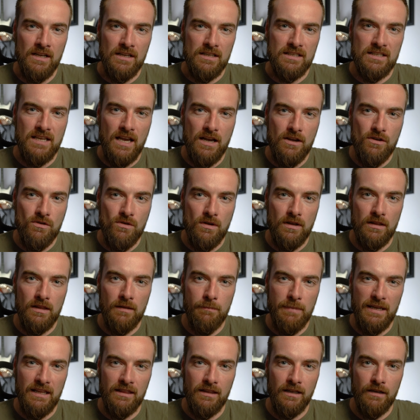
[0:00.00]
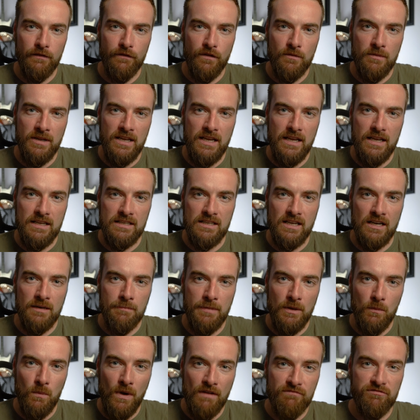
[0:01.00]
So the big thing for me is going to
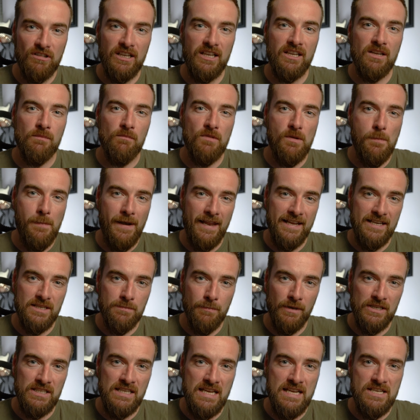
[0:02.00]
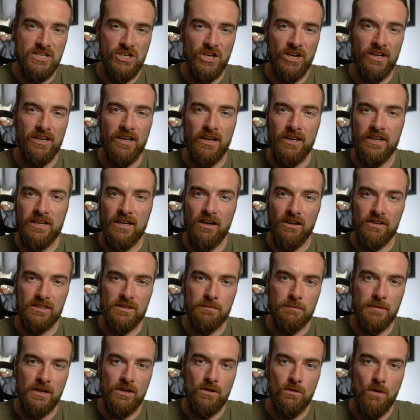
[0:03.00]
be whether it can replace my DJI
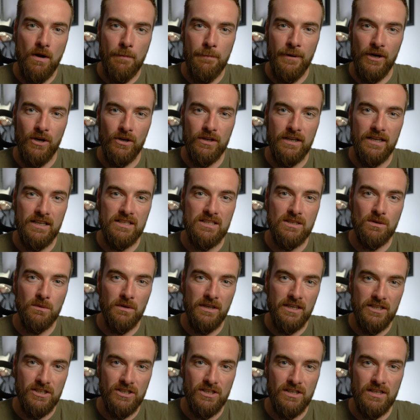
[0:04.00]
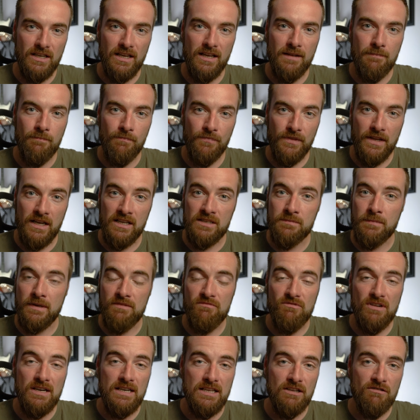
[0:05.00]
Osmo Pocket, which has
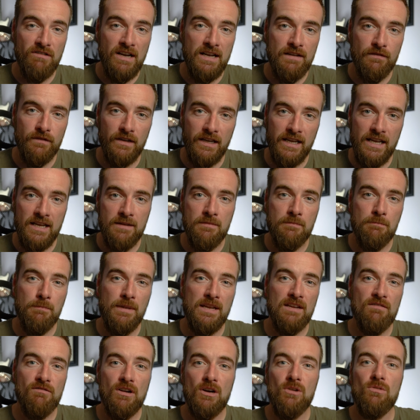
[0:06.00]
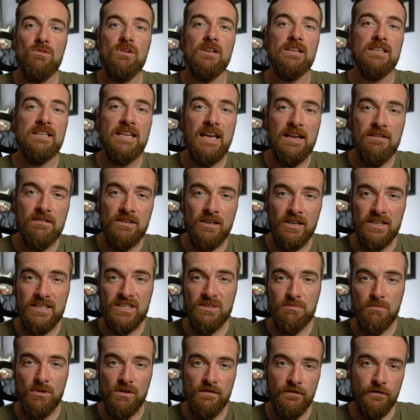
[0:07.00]
been really great for getting B-roll and getting nice
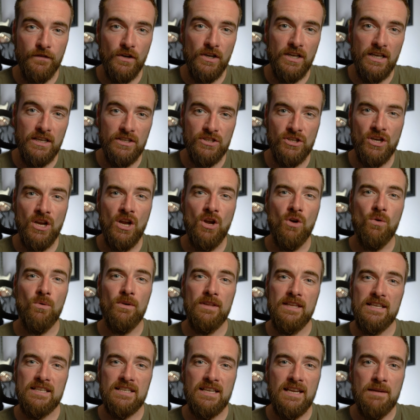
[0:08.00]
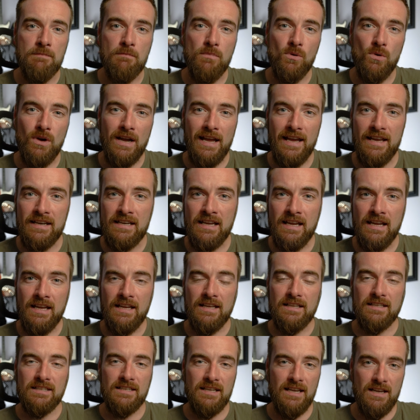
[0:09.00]
smooth footage with its gimbal head.
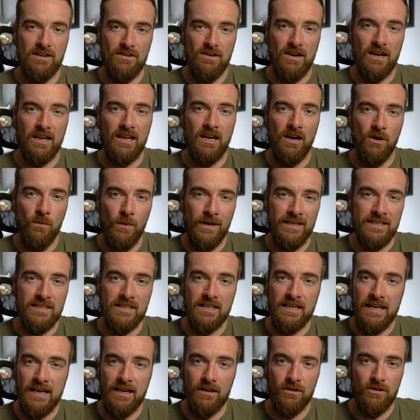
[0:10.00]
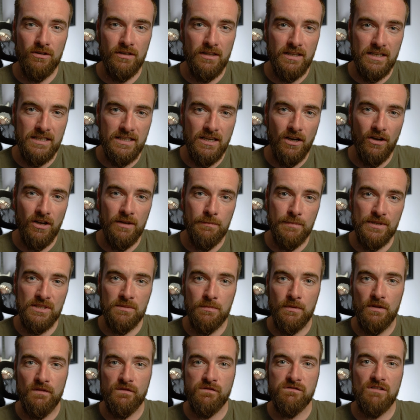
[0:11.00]
So I can't wait to see how good this
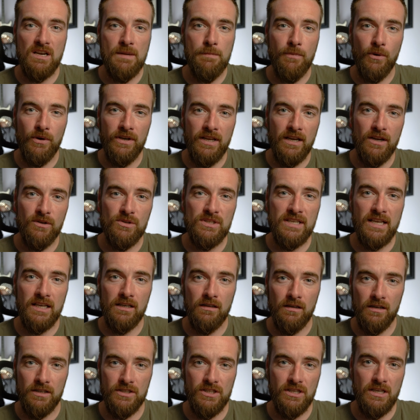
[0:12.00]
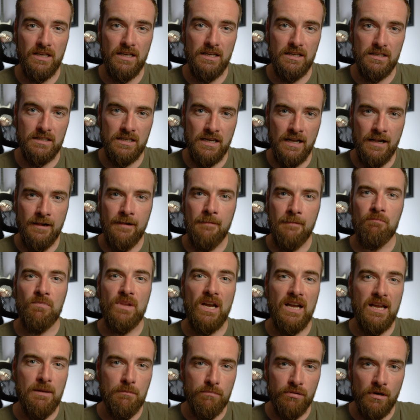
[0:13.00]
hypersmooth 3.0 technology is.
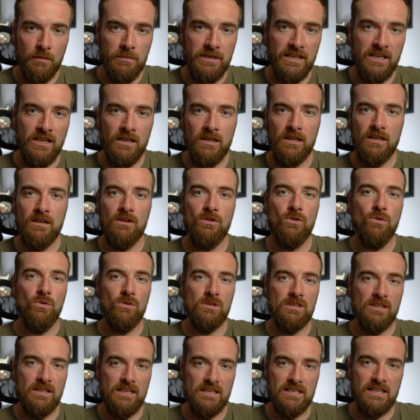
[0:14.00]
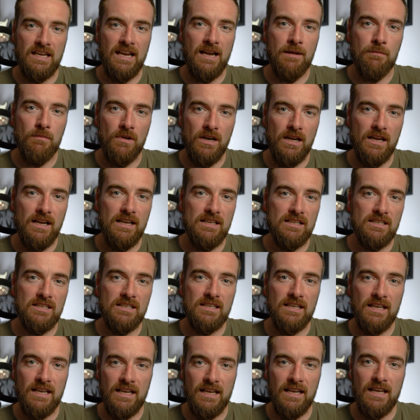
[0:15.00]
I am probably going to order this camera,
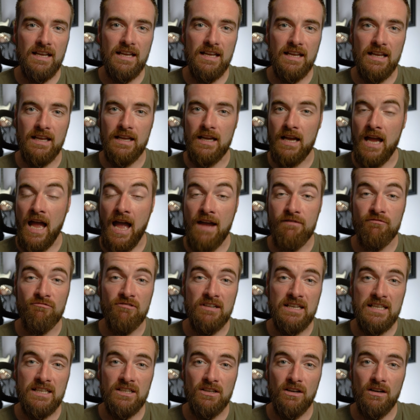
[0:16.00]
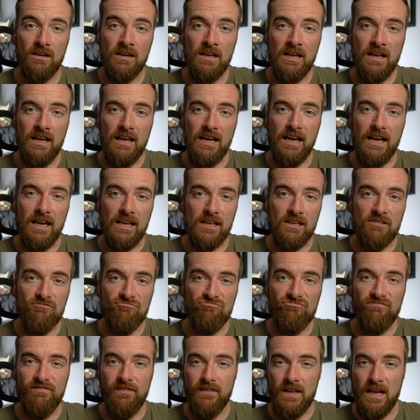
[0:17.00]
as I haven't really got
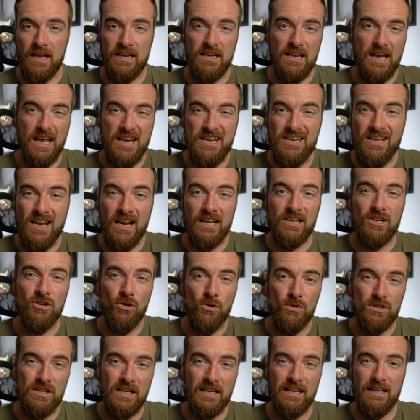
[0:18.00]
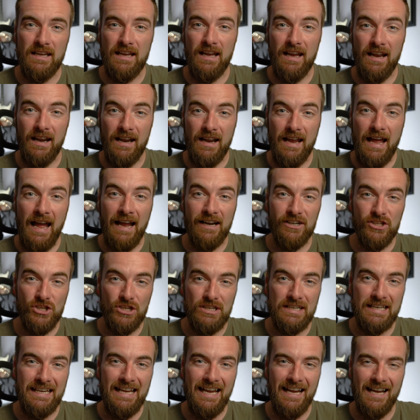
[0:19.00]
a good
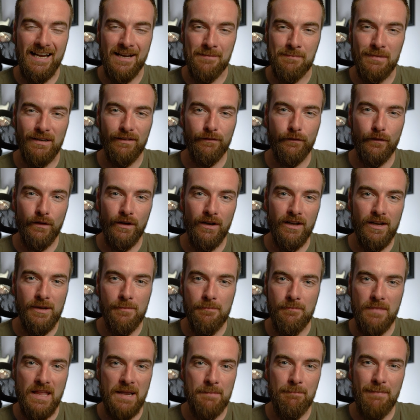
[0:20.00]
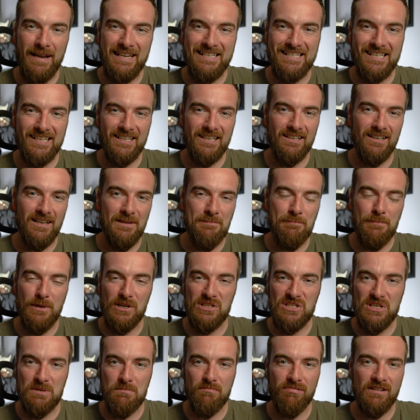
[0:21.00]
action cam. I've got a basic like
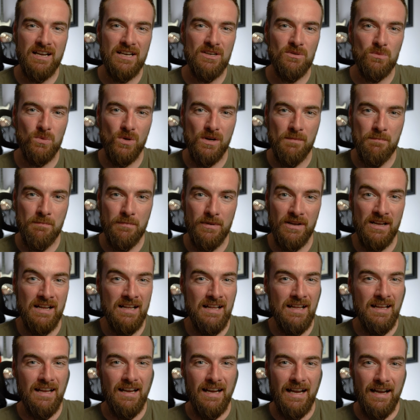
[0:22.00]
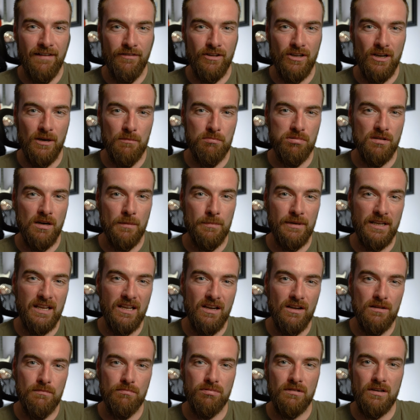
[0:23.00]
budget brand one, but I haven't got a proper
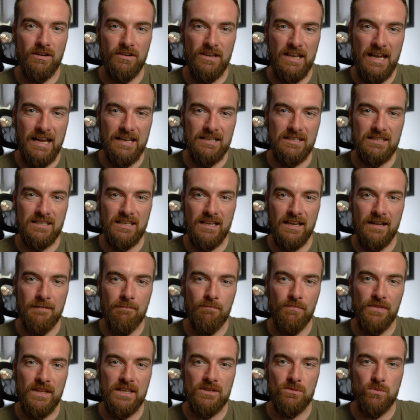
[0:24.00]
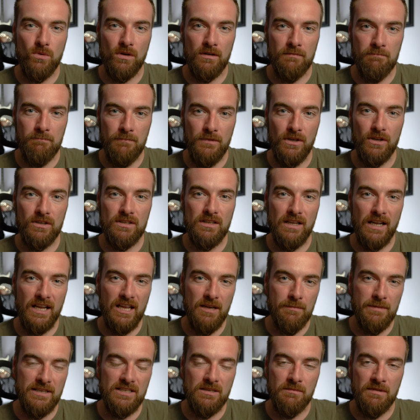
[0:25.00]
GoPro yet, so this one looks like
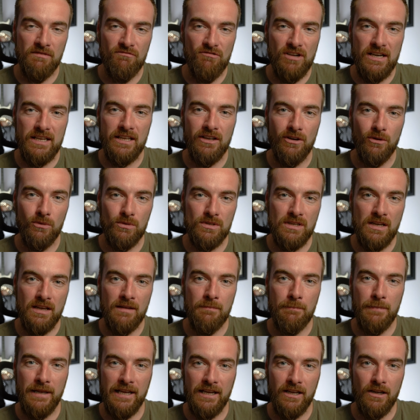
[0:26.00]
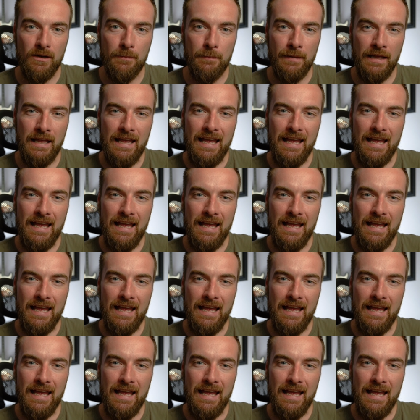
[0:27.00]
it'd be something really cool to pick up,